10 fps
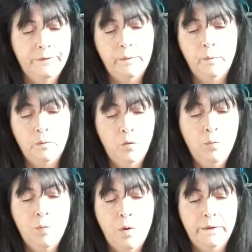So
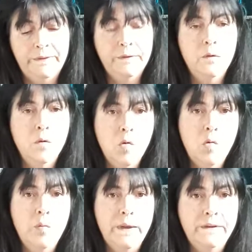number one is
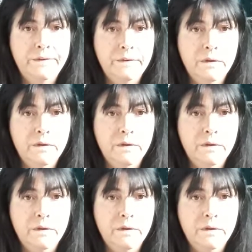always